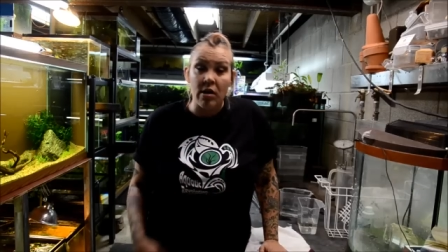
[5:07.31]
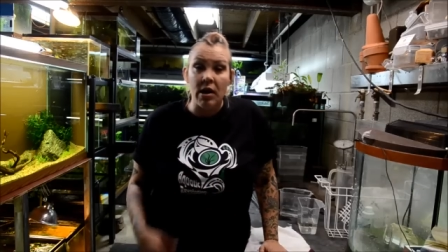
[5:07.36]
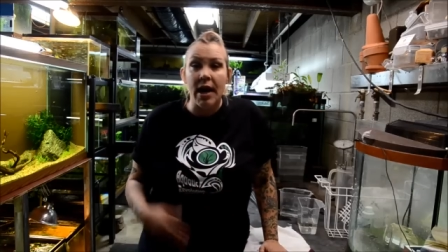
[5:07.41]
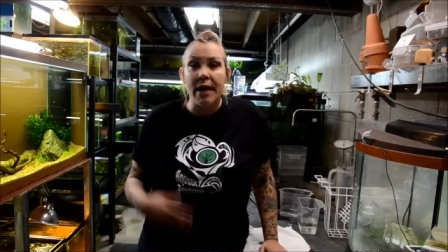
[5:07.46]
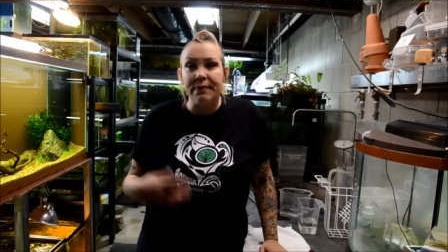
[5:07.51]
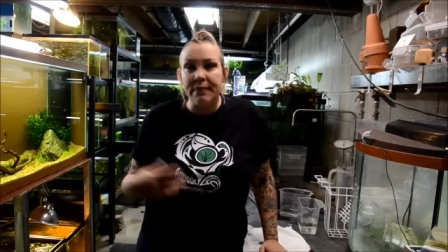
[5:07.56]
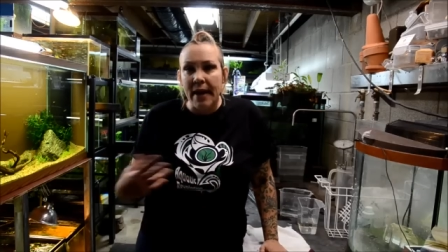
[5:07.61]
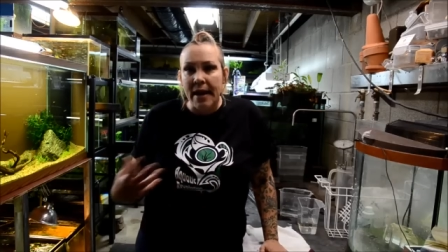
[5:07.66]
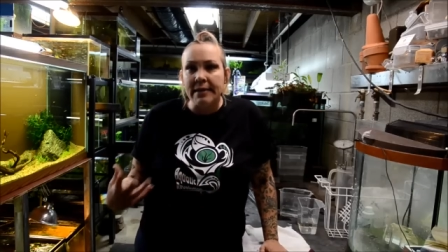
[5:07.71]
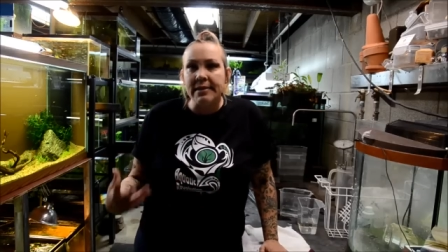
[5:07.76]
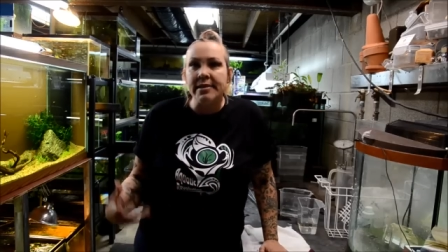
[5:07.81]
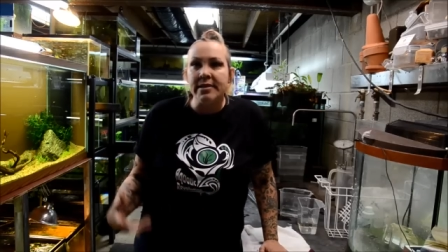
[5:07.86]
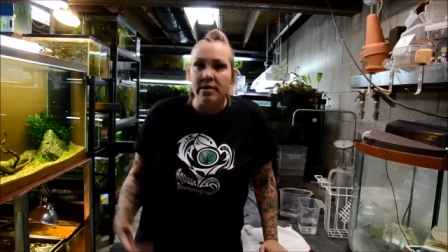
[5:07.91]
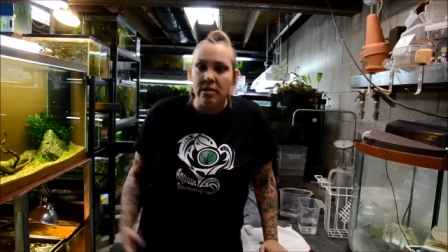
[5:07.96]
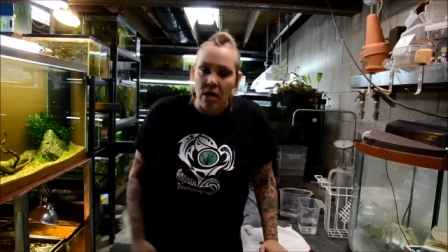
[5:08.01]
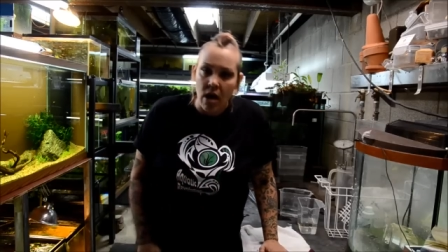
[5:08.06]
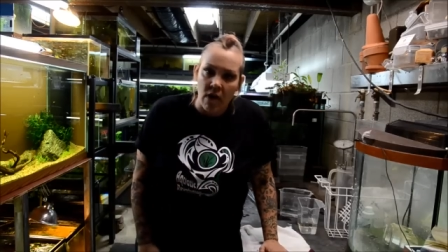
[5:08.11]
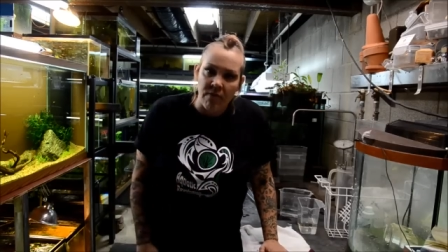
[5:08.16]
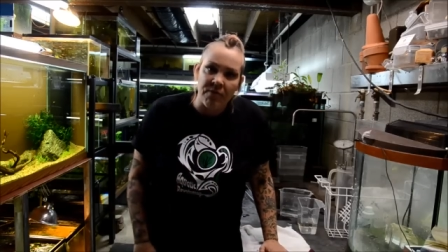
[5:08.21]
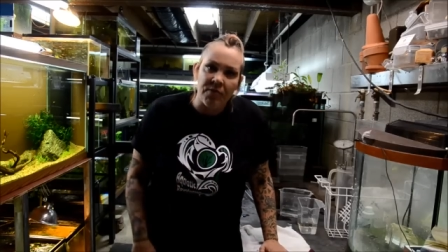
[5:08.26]
and that's
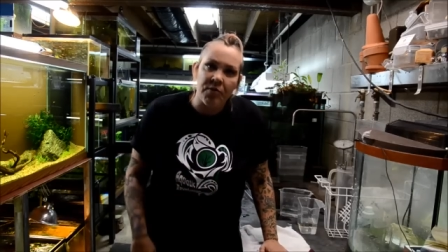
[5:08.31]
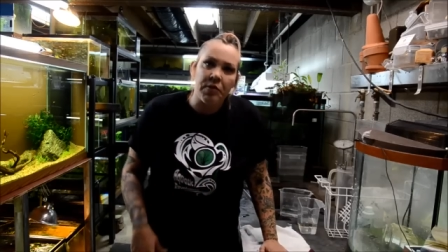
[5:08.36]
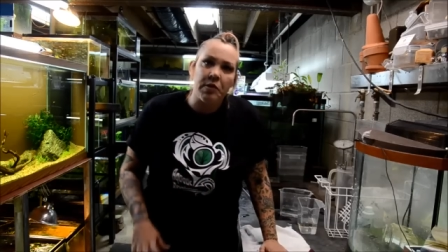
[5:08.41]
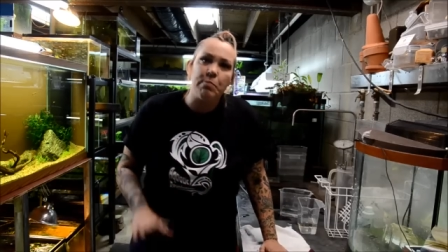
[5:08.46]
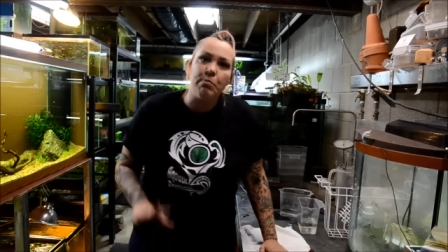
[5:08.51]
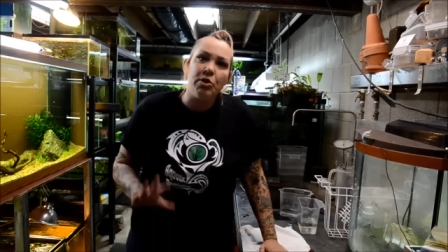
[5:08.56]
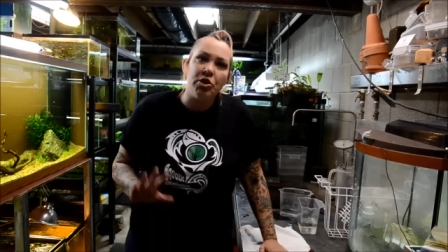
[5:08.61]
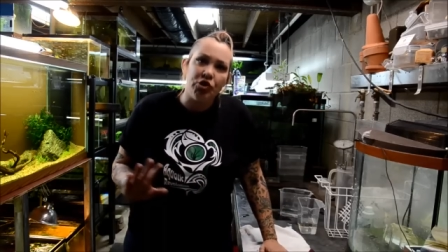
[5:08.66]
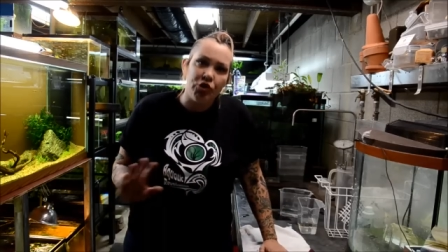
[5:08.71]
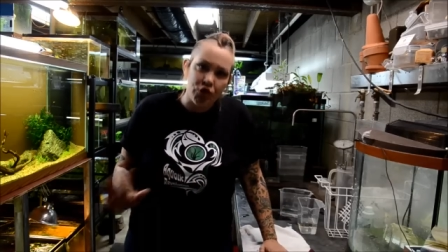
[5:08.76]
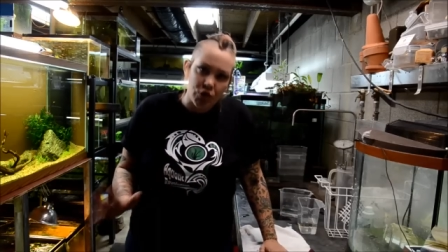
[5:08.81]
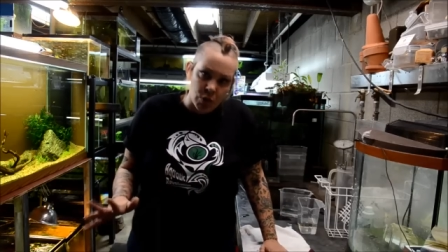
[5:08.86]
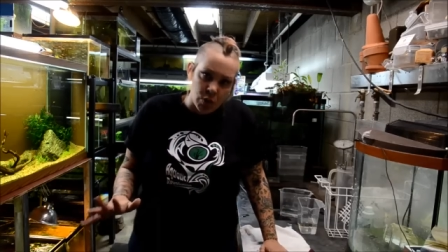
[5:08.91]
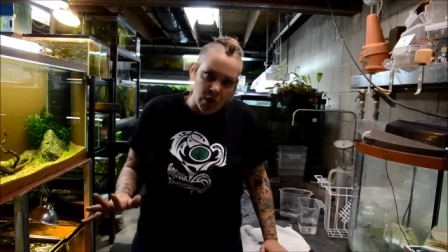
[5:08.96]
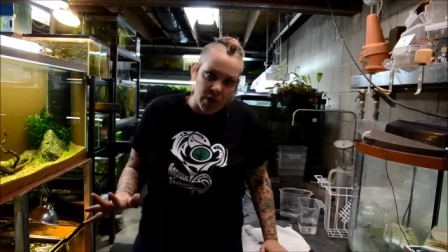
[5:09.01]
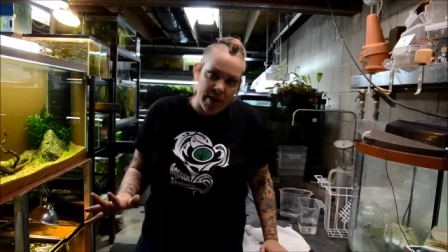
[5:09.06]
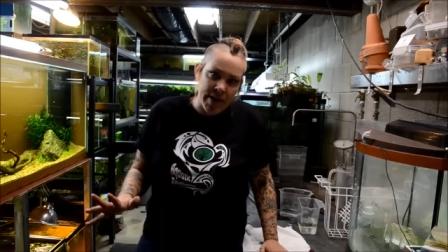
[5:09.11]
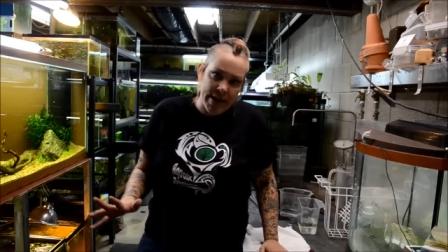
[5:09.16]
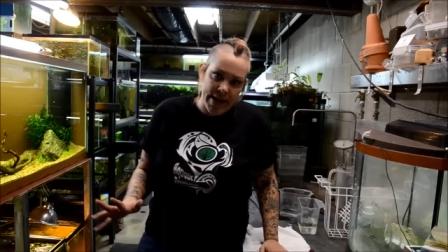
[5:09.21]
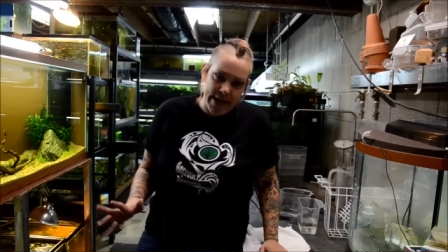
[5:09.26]
enough for the
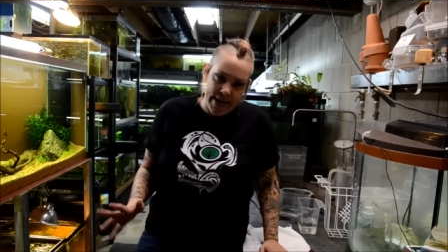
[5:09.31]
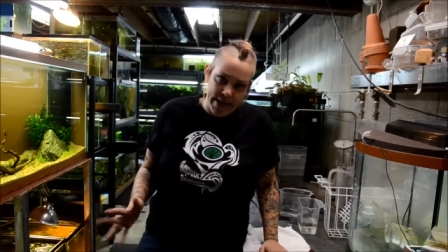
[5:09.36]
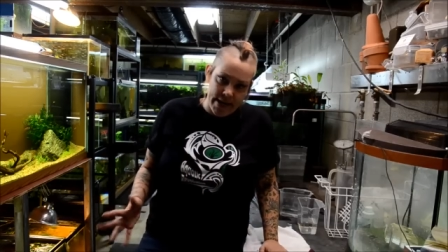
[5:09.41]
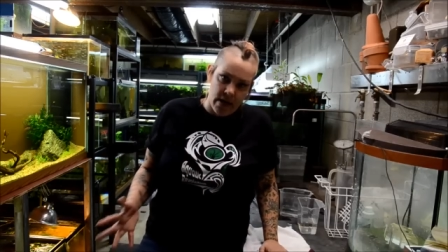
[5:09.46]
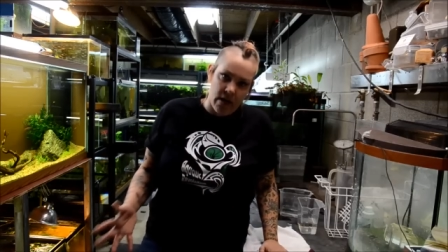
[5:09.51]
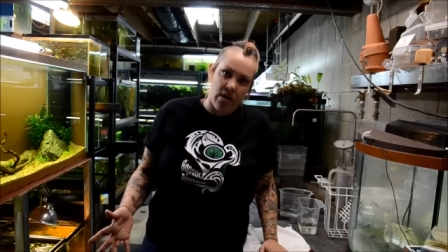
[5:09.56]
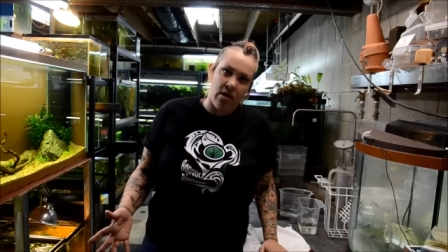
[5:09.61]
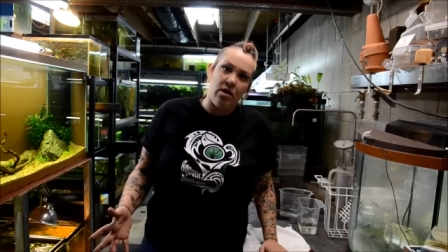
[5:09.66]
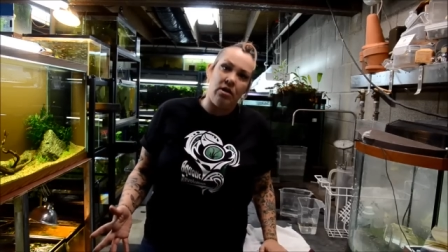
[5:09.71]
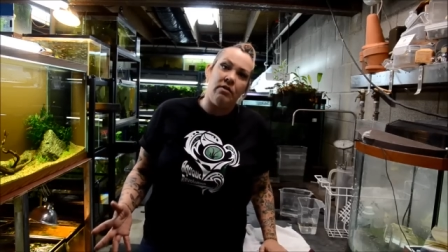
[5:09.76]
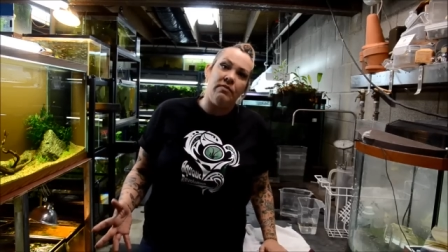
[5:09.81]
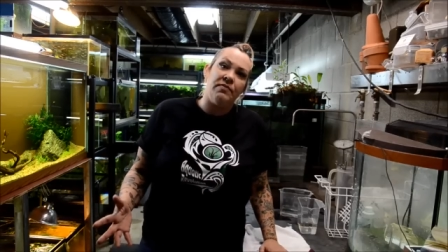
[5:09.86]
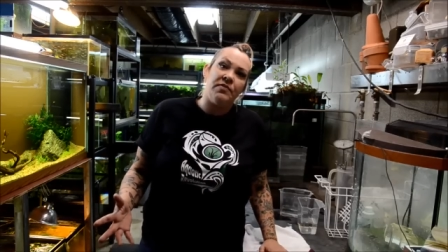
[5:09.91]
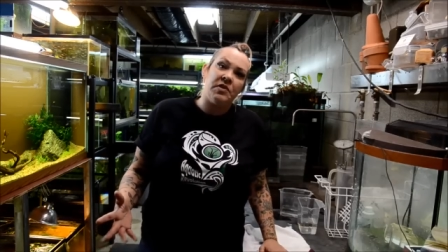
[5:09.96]
majority of